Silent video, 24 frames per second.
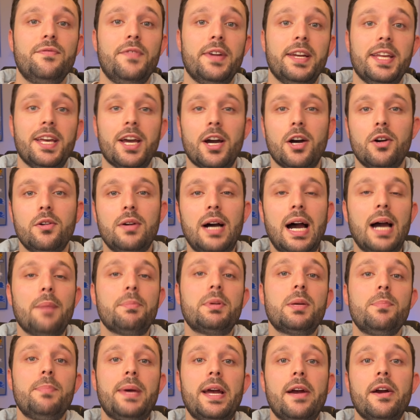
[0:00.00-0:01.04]
video, I'm
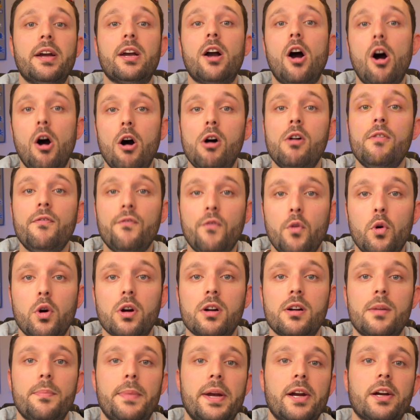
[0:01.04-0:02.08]
comparing all
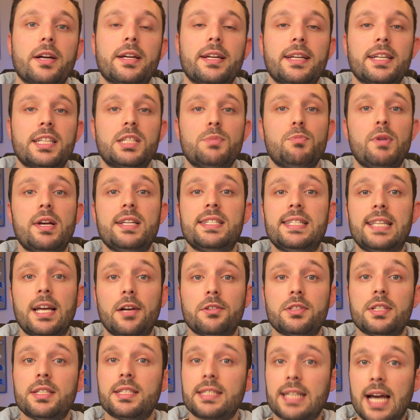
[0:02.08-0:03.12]
4 American Express
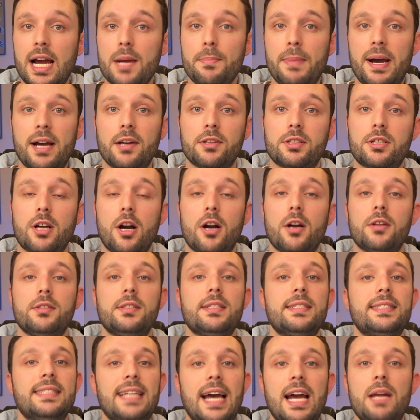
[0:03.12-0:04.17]
Delta SkyMiles
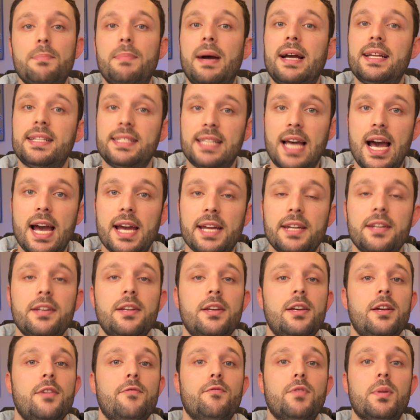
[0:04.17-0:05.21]
cards side by side,
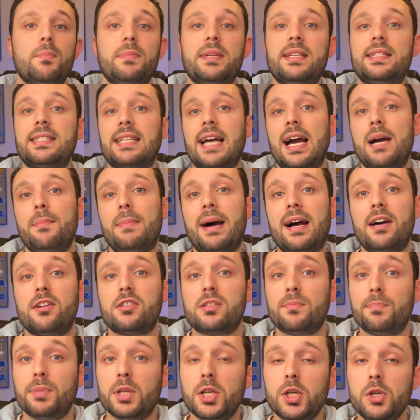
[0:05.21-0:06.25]
from the
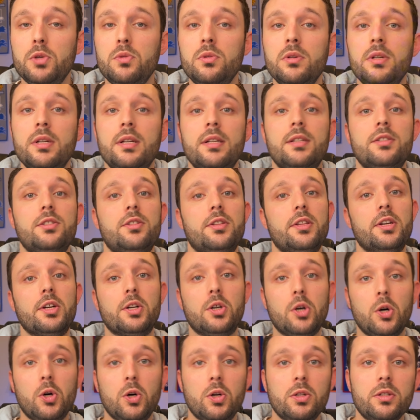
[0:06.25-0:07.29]
SkyMiles Blue, to the
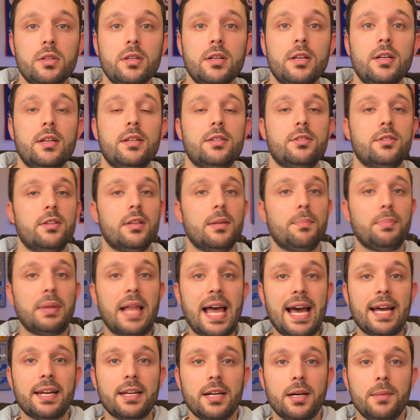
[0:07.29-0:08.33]
Gold, to the
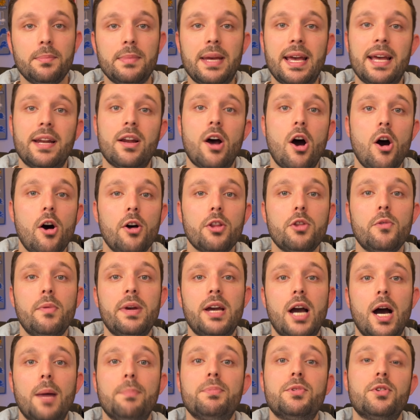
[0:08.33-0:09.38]
Platinum, and all the
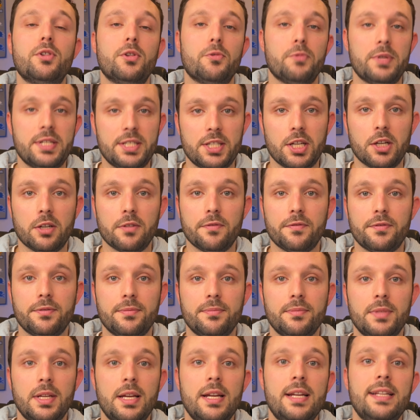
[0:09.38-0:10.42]
way up to the Reserve,
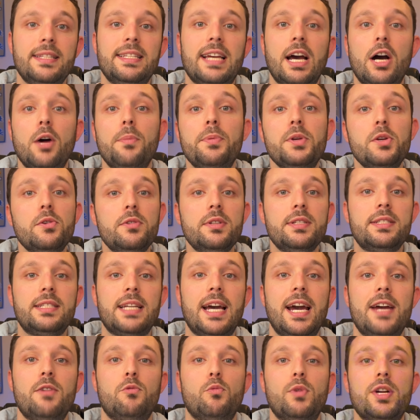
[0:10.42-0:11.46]
to help you
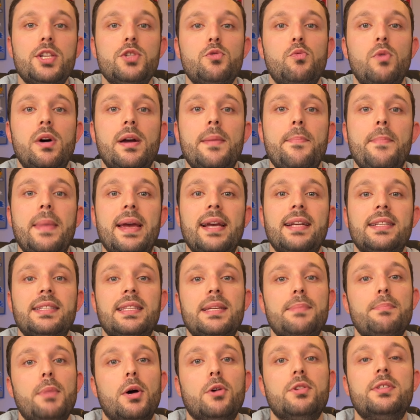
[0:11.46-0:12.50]
decide which one makes
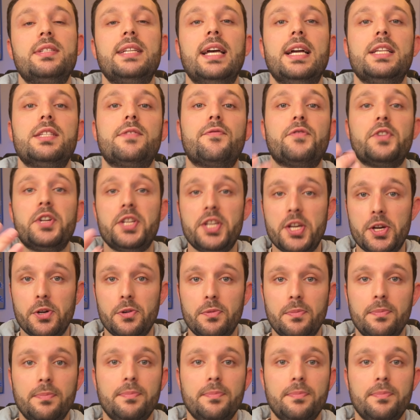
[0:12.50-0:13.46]
the most sense for you.